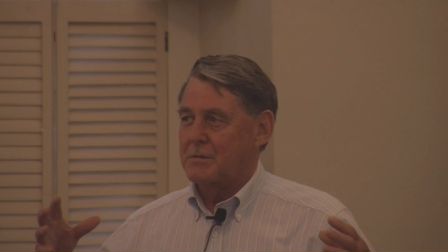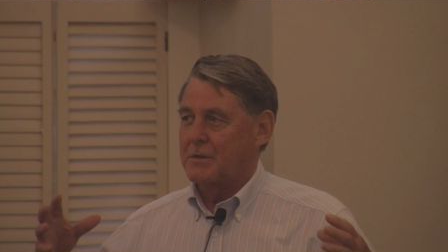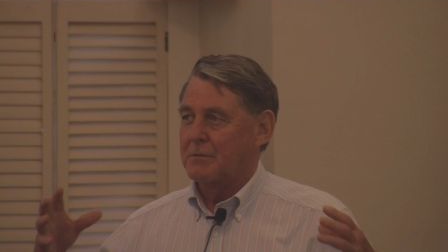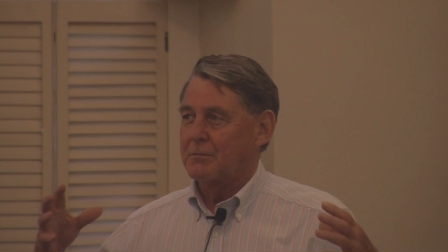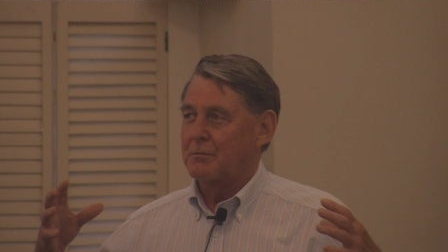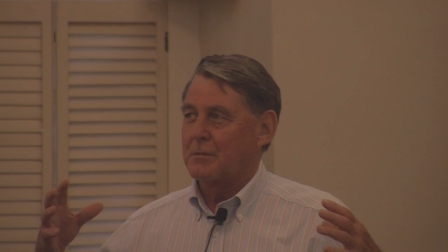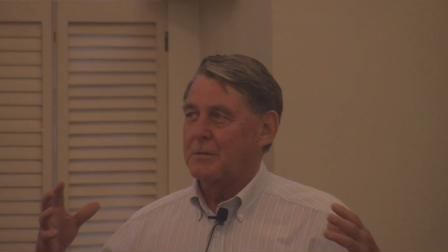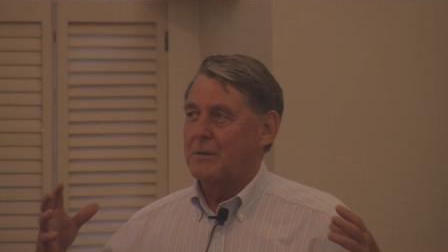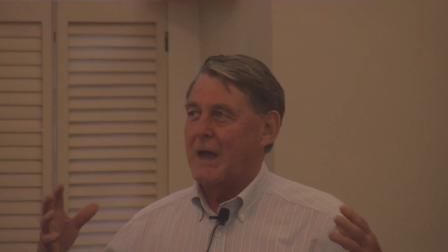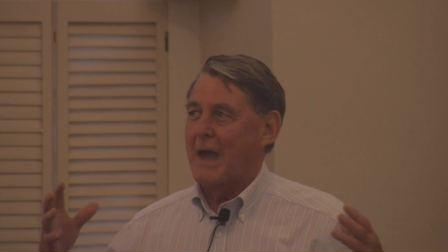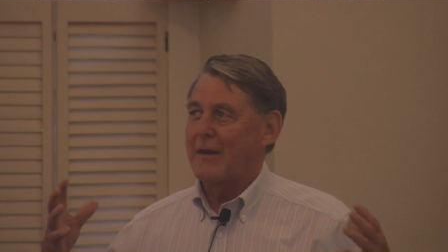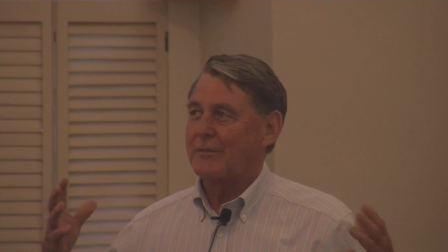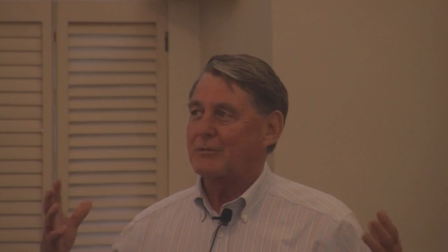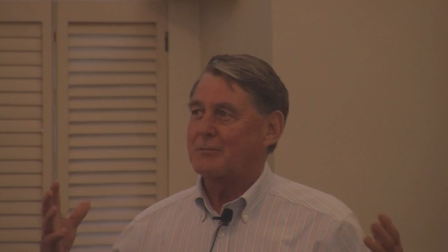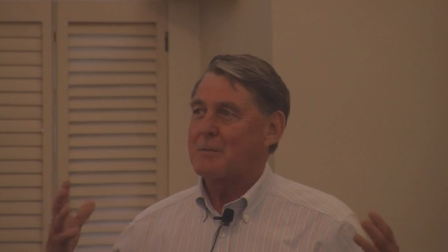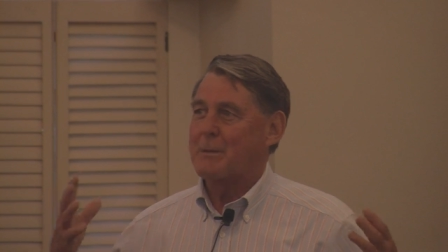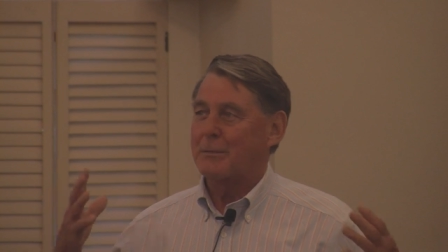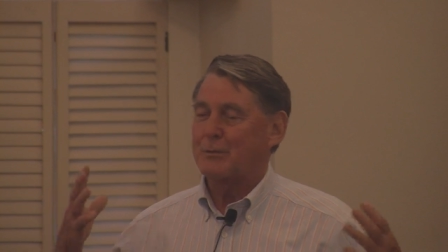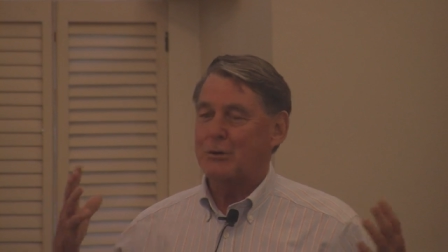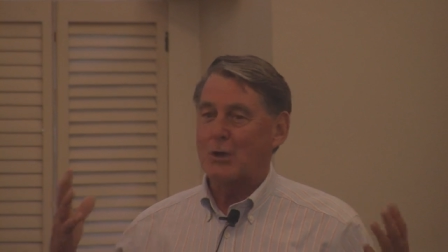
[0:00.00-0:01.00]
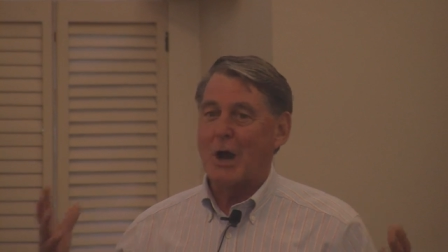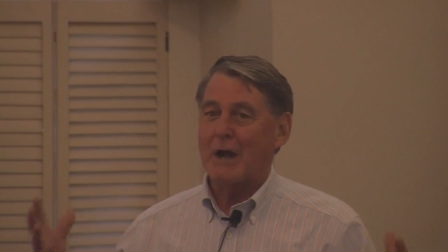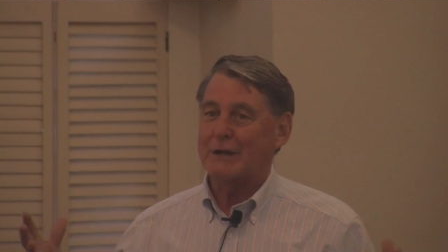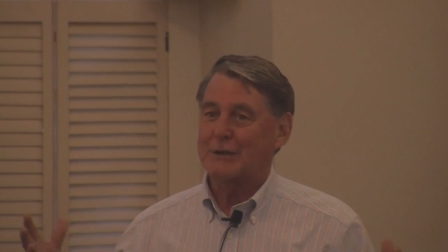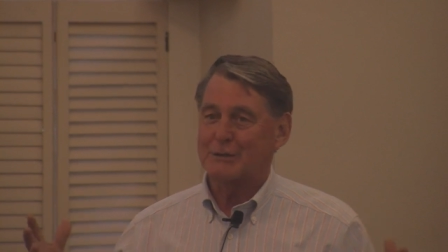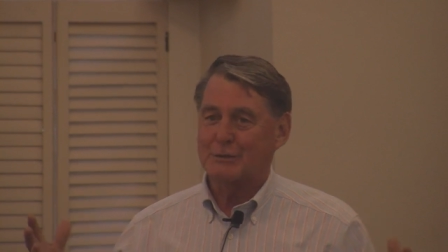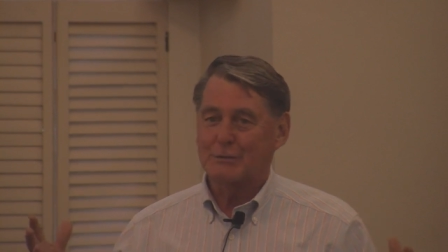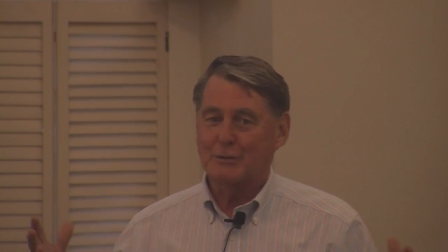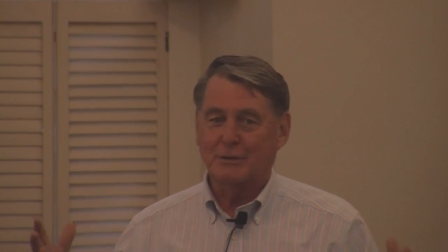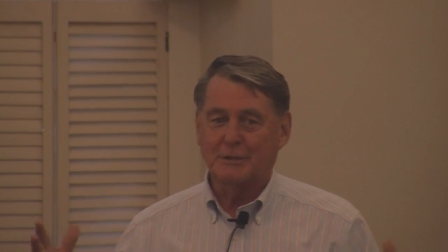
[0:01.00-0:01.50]
the, you have to remember
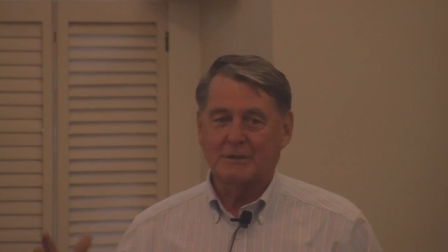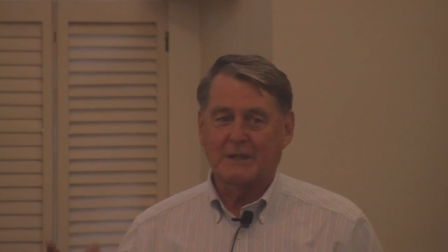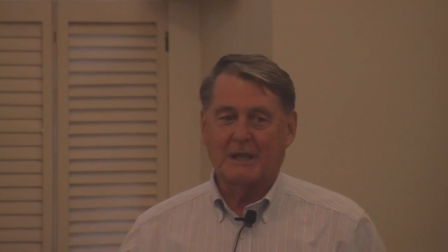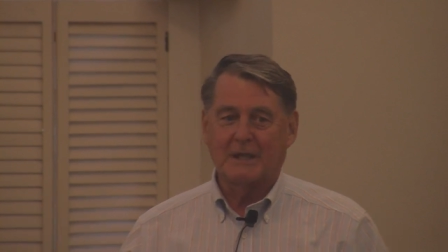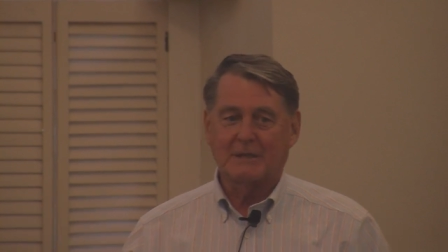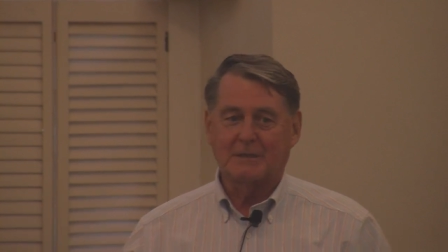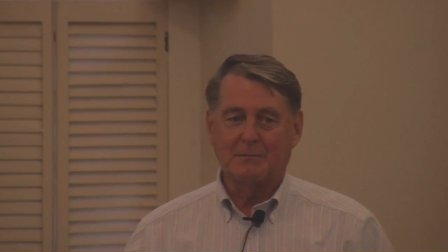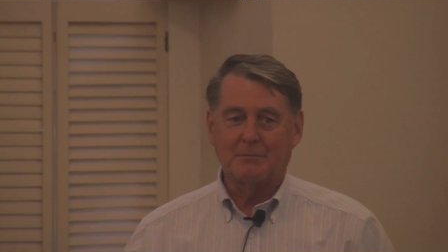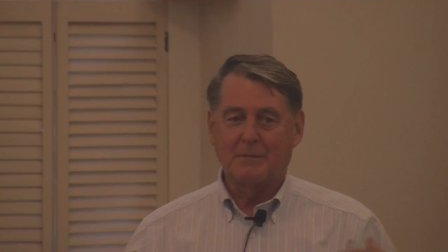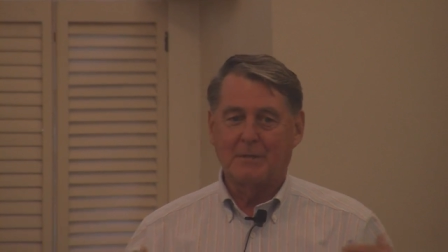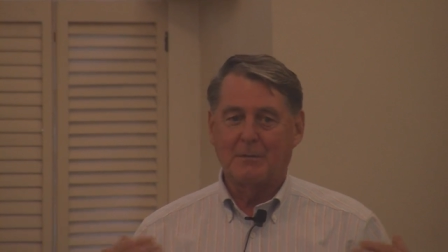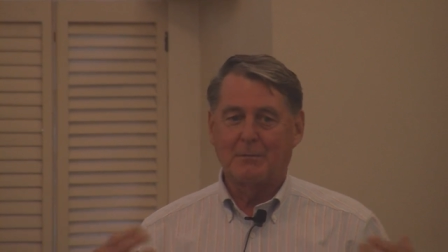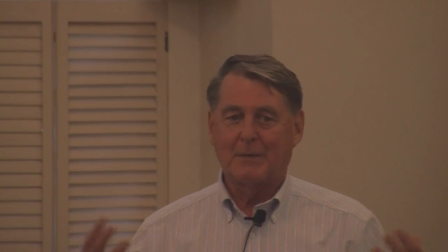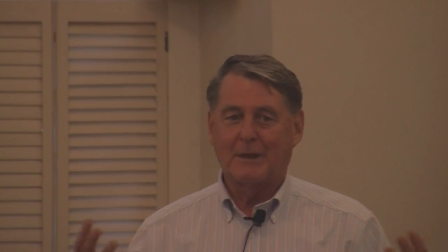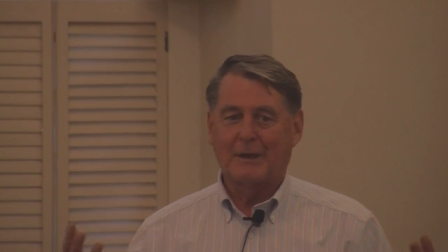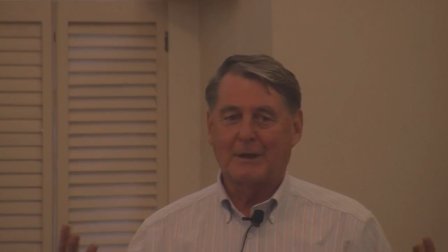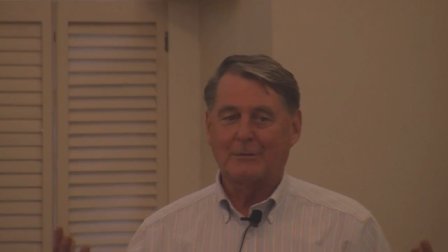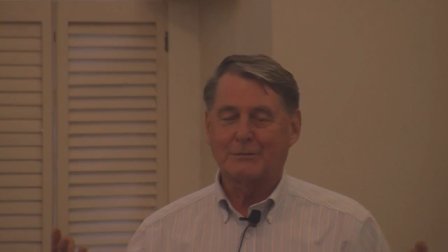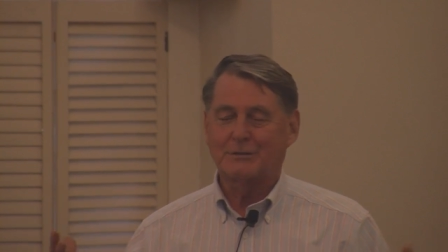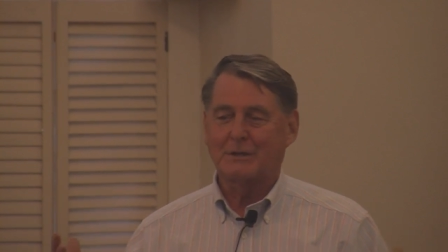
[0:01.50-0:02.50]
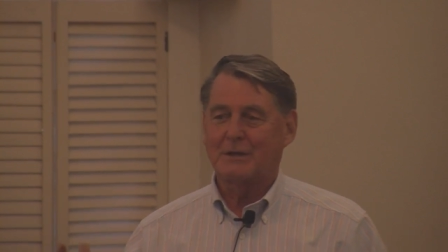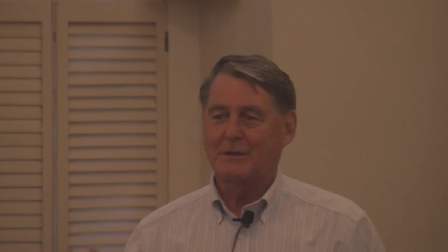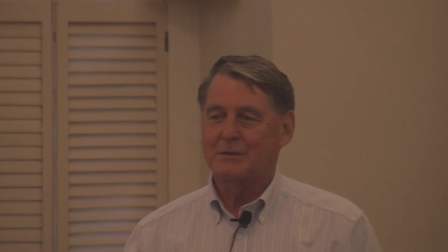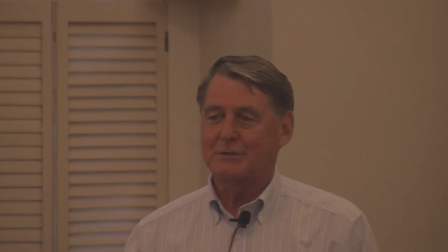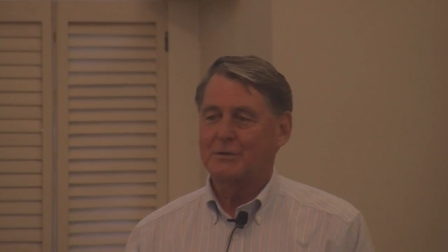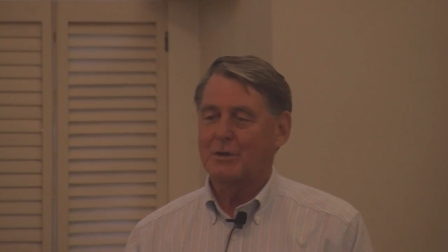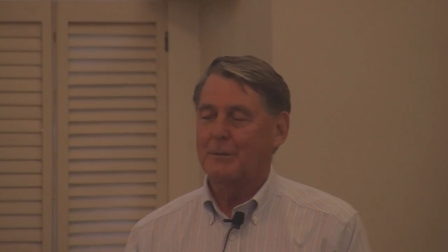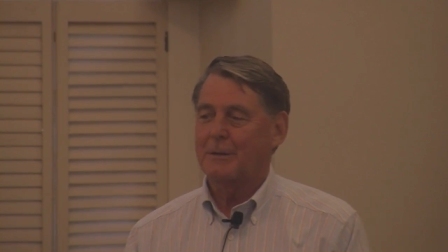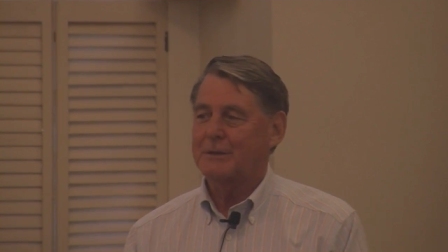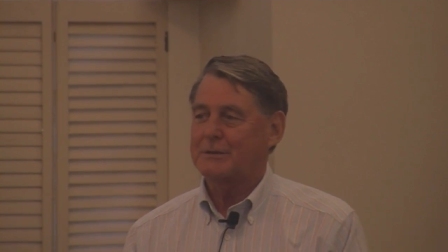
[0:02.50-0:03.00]
doctors in those days, and, and I don't say
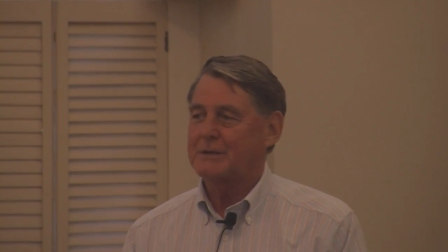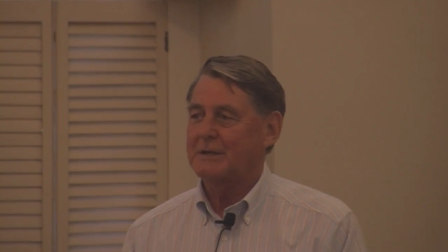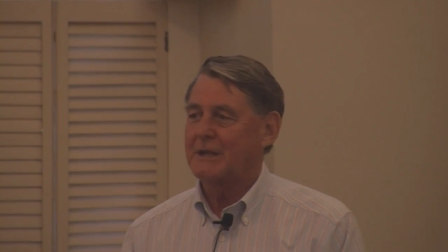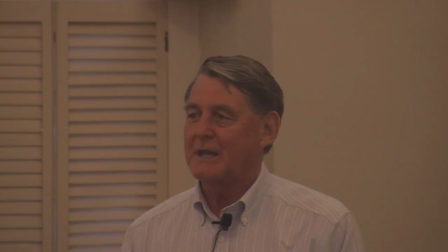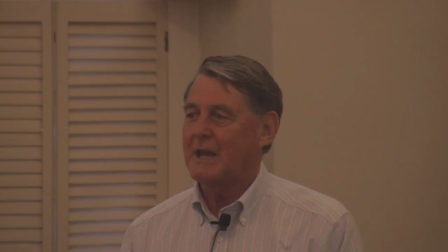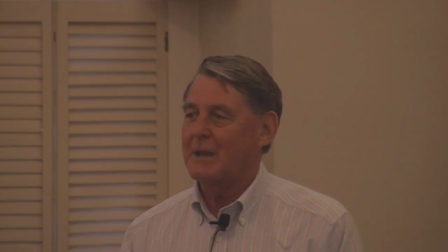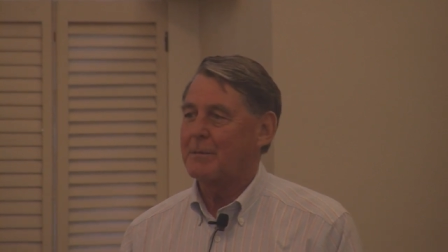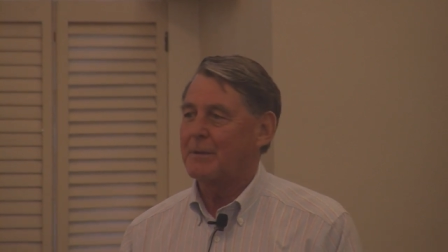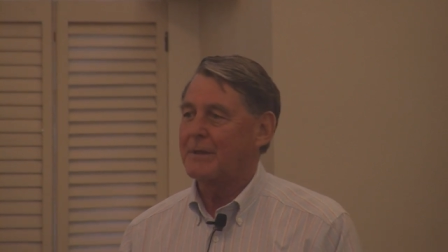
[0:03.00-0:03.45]
this so much today,